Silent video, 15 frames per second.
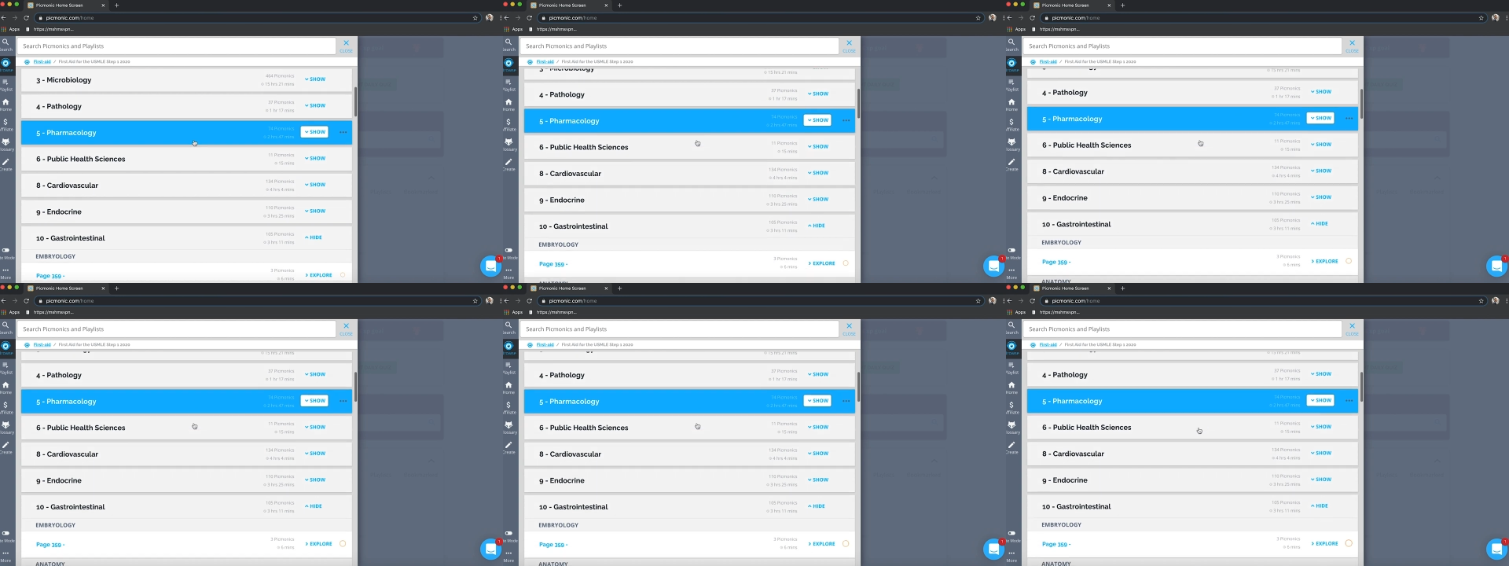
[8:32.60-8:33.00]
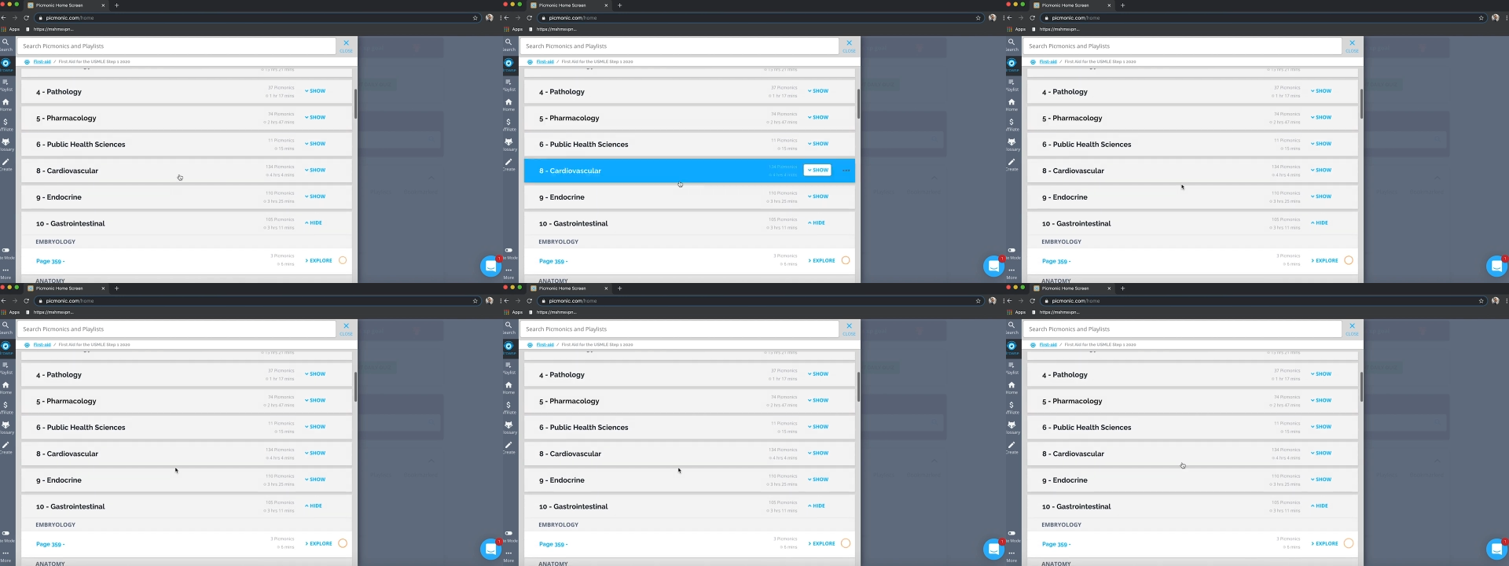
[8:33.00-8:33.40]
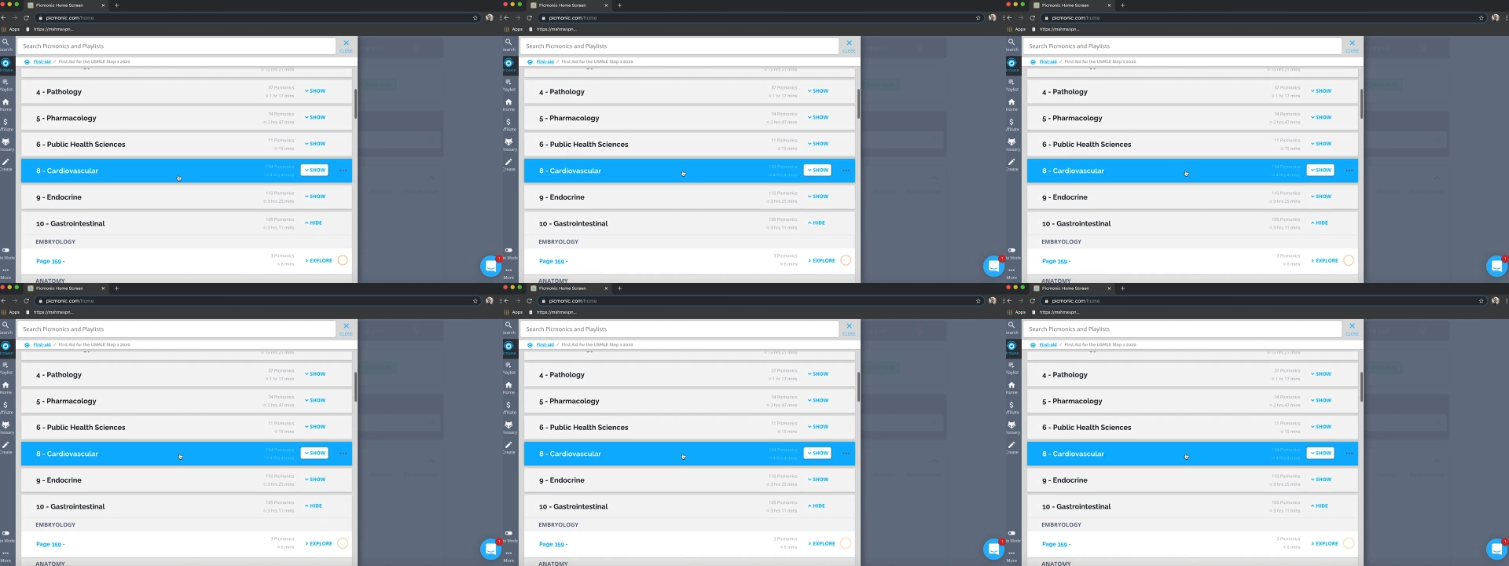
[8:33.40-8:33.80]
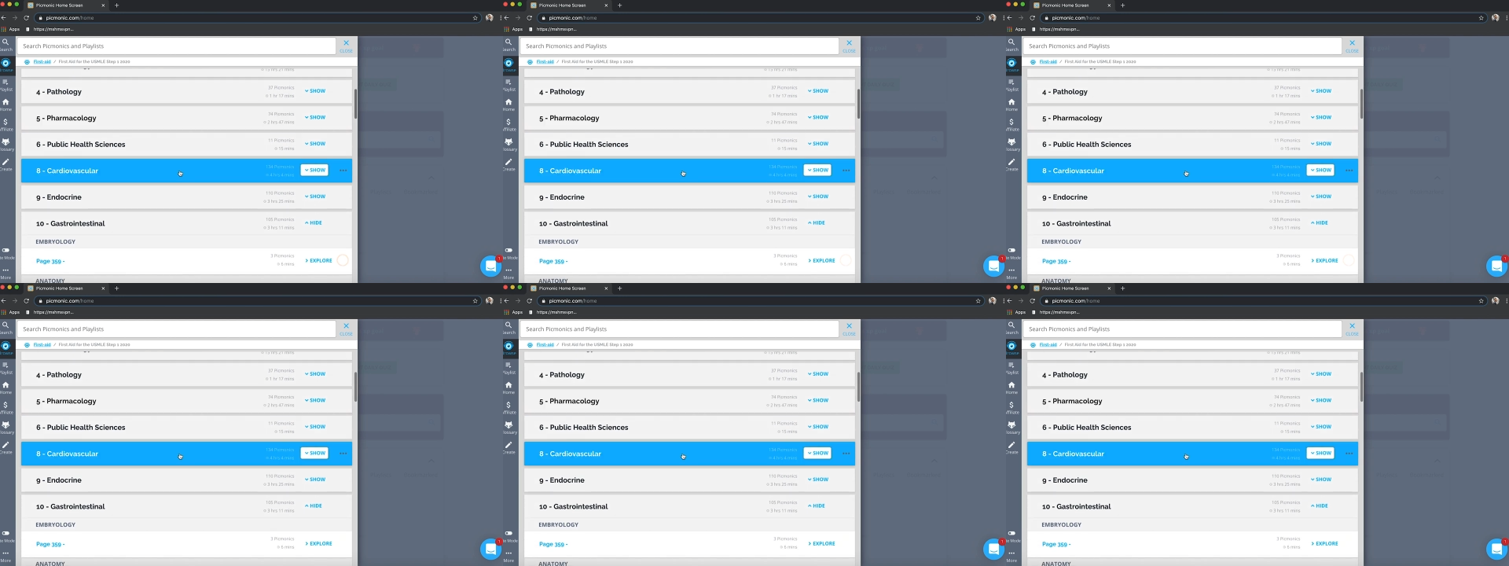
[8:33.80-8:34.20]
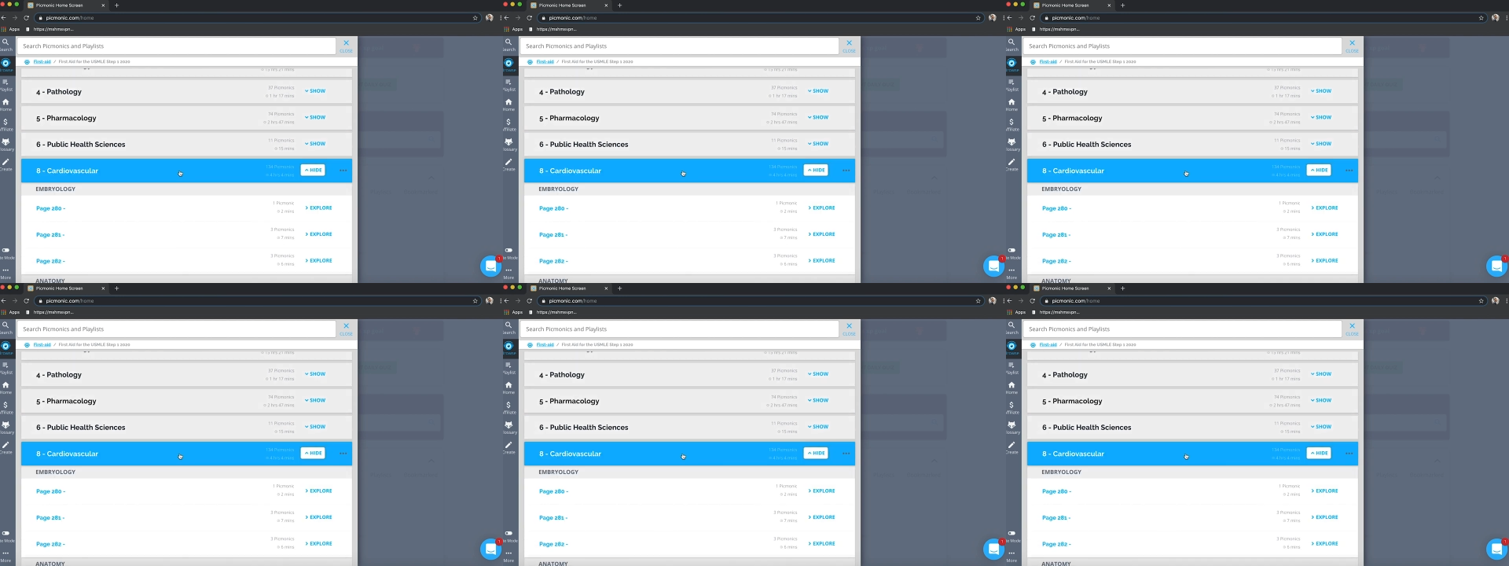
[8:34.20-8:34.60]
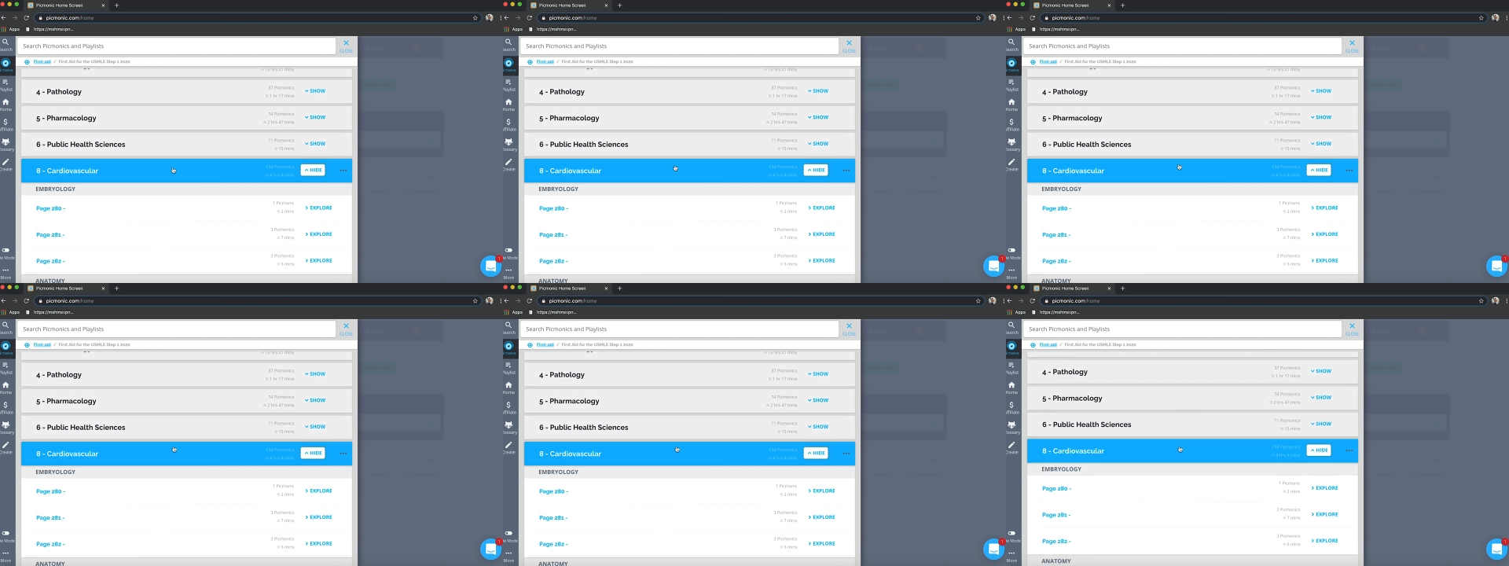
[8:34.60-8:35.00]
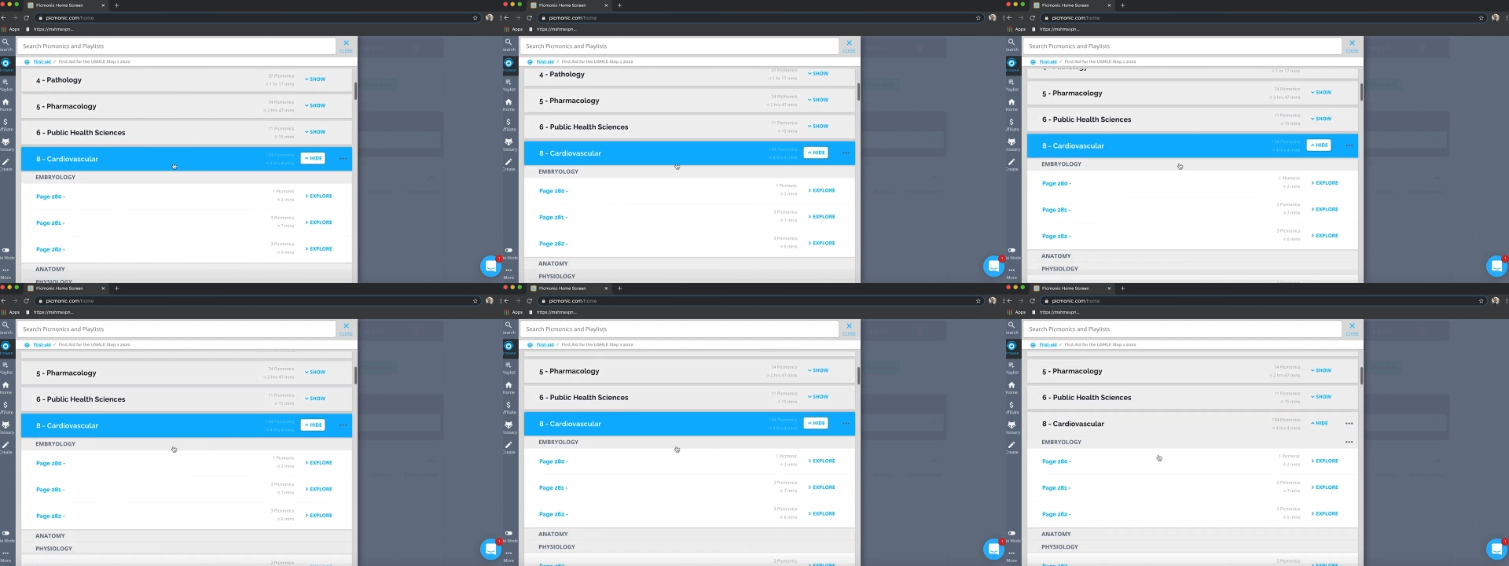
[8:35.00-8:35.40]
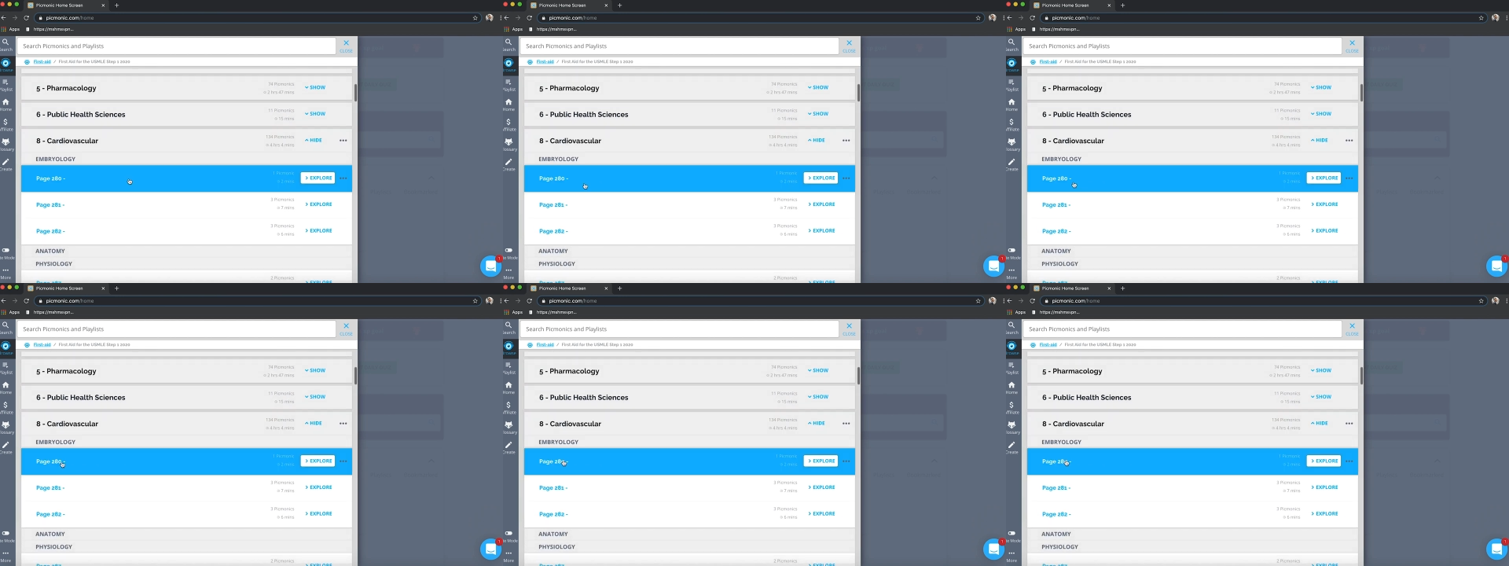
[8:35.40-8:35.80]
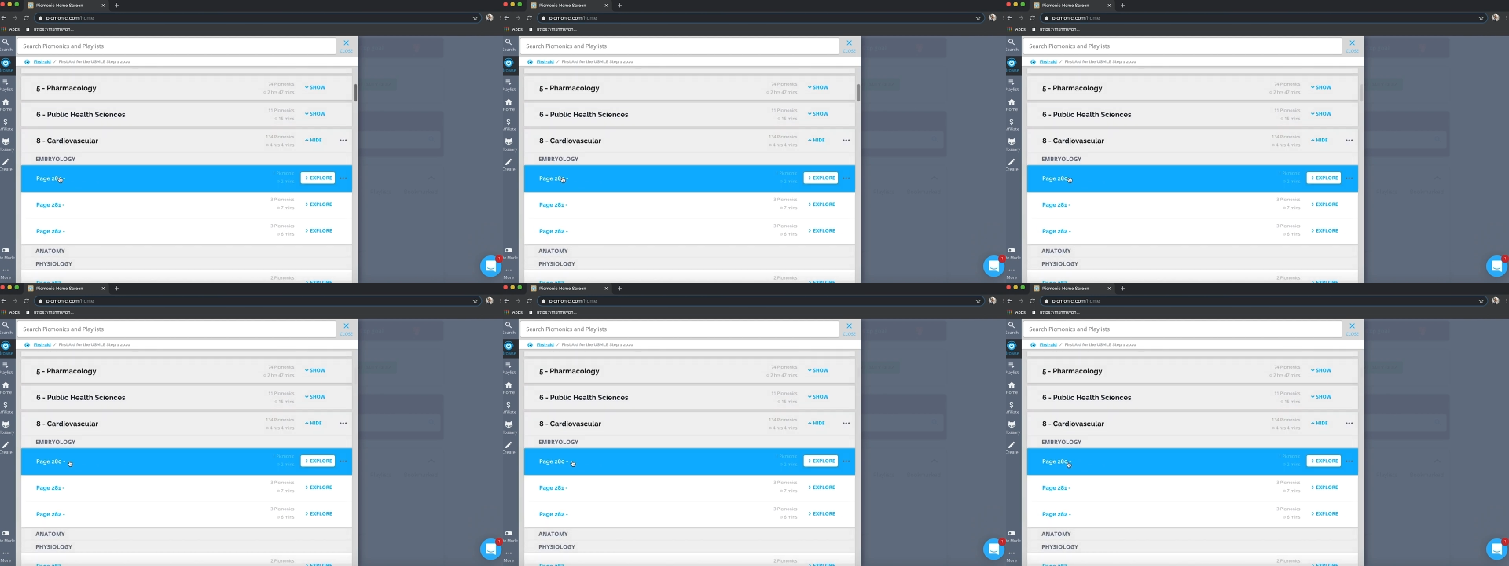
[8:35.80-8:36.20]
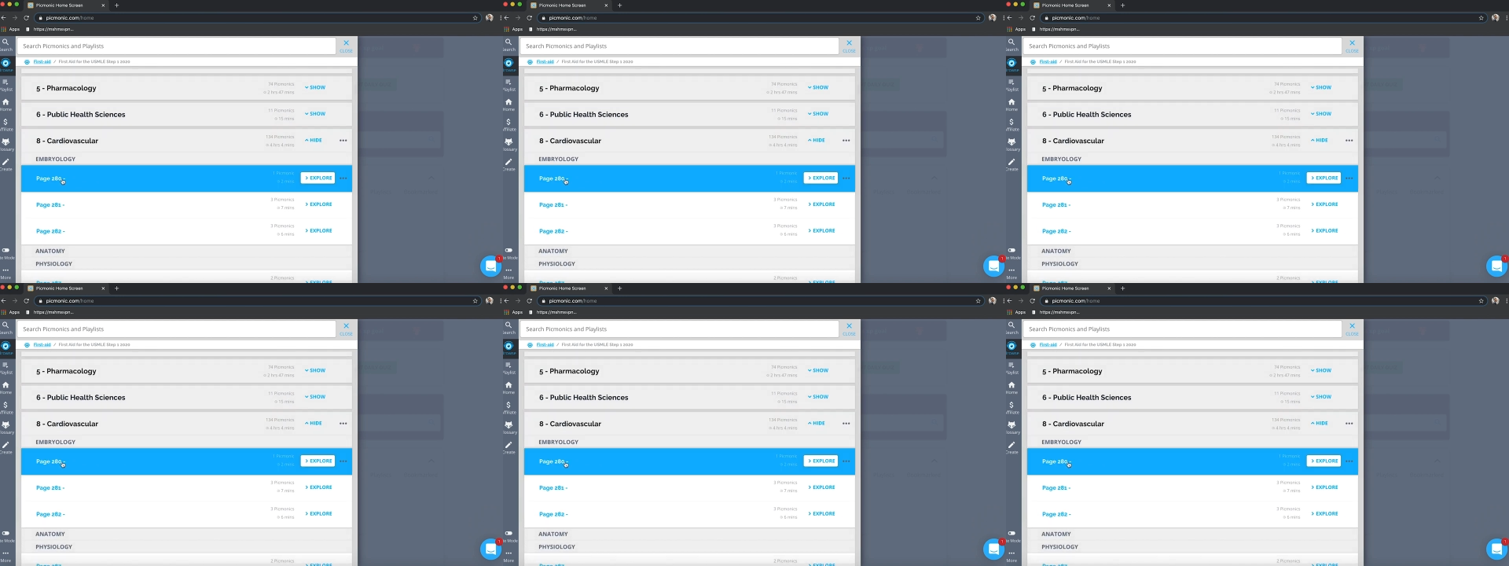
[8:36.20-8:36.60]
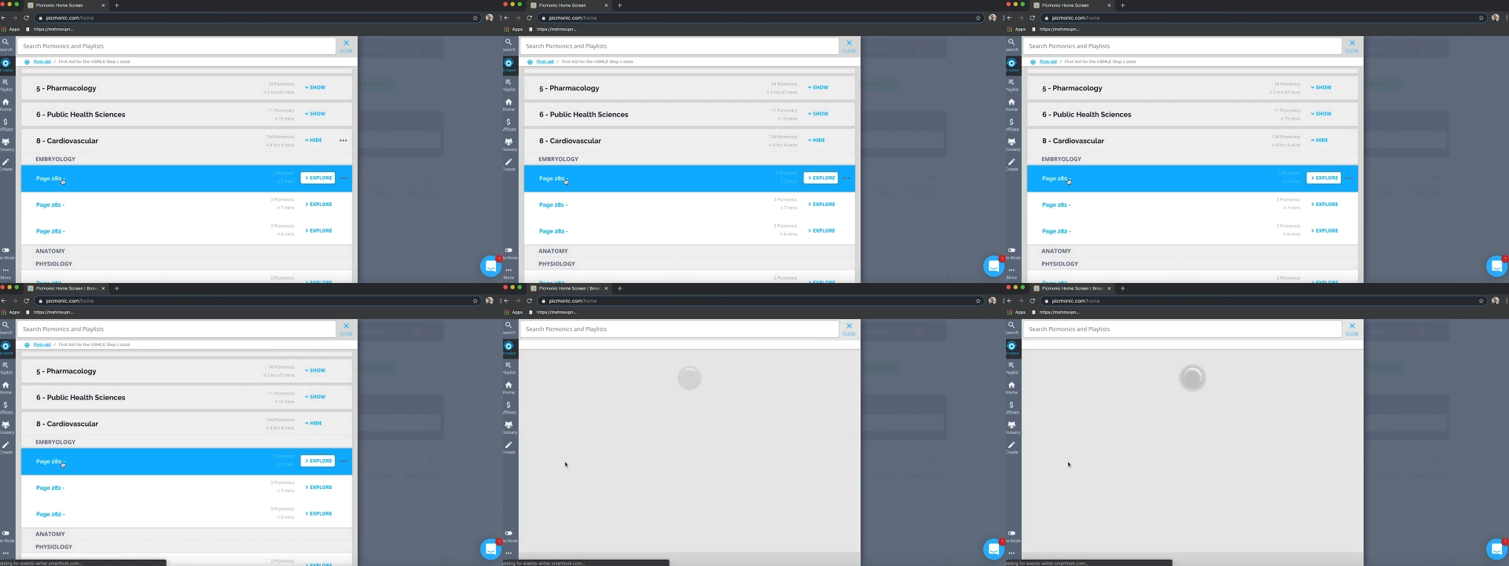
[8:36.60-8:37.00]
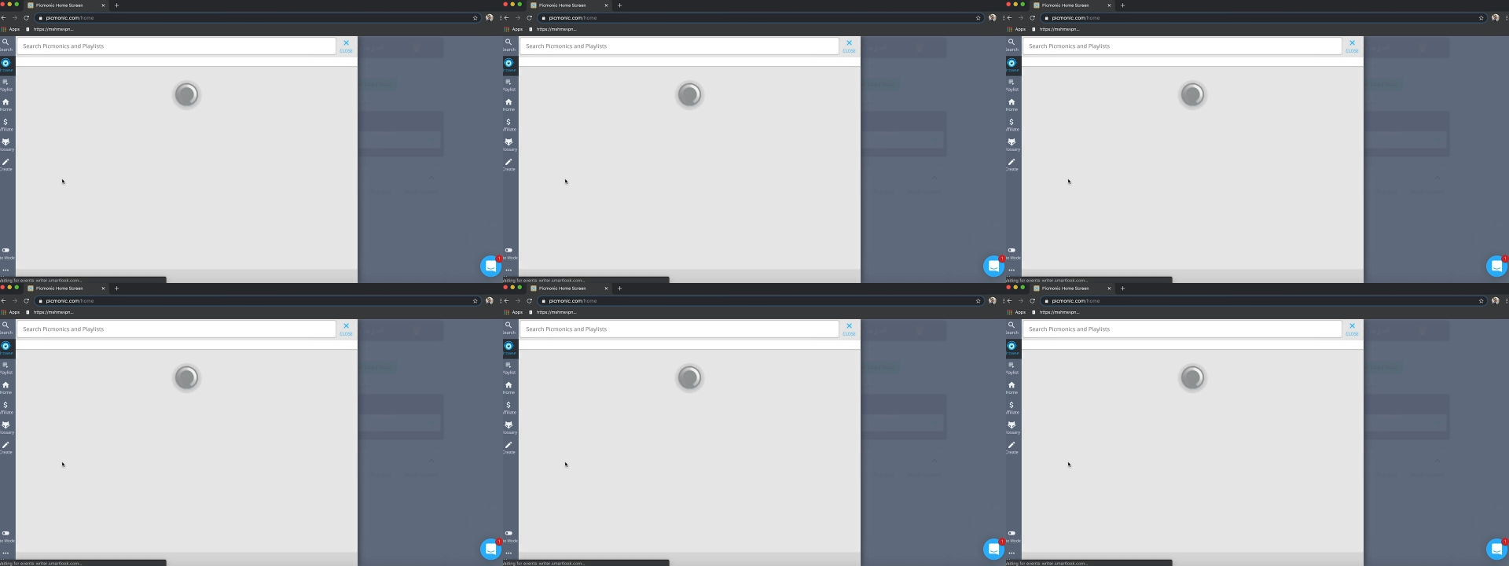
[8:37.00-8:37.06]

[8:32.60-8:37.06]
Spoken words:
[unreadable: no face in view]